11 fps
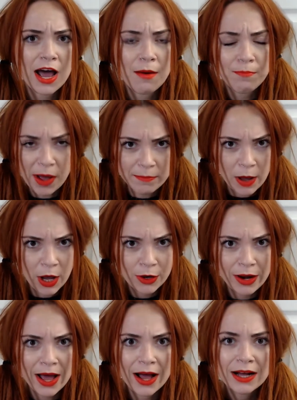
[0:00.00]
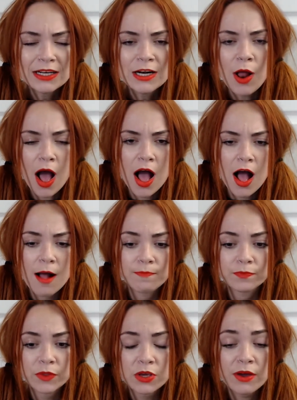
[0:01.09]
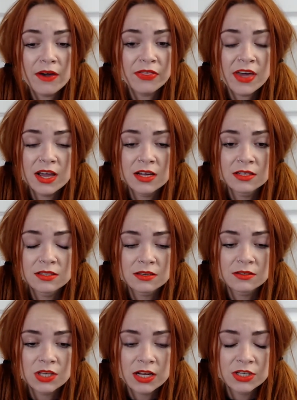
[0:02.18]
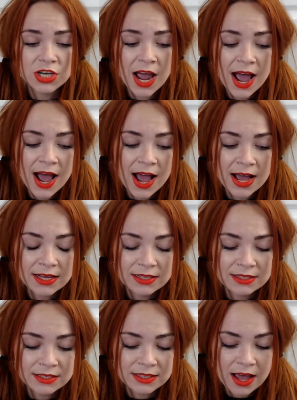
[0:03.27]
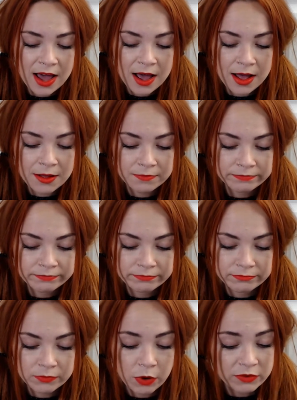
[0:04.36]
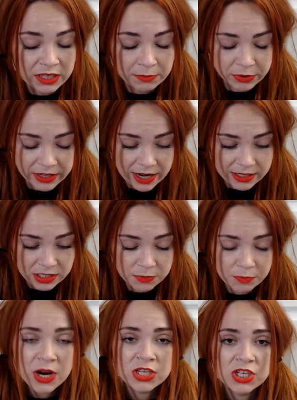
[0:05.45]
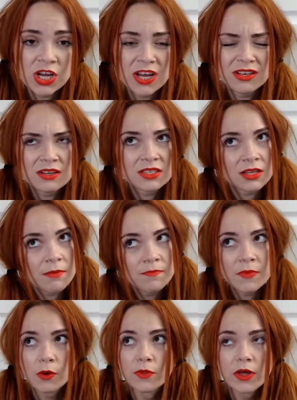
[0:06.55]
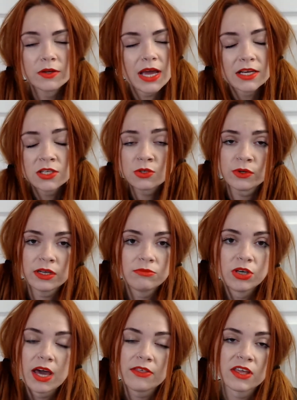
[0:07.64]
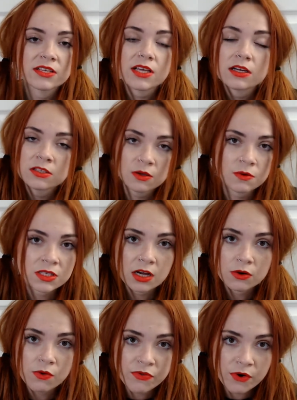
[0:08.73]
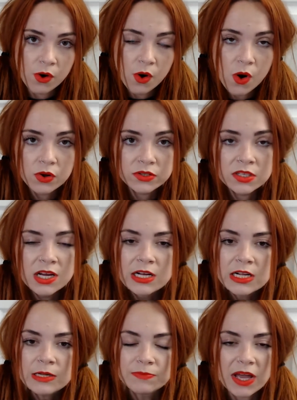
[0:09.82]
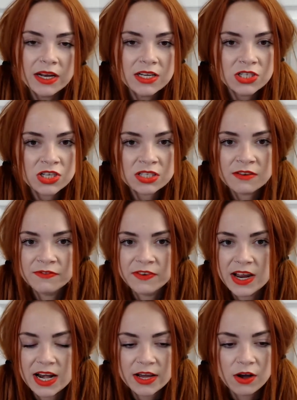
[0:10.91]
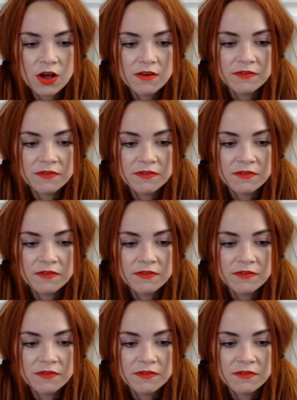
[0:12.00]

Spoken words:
bipolar. You get things such as obviously prenatal depression. Some on the extreme you get things like suicidal thoughts, and it's just a feeling of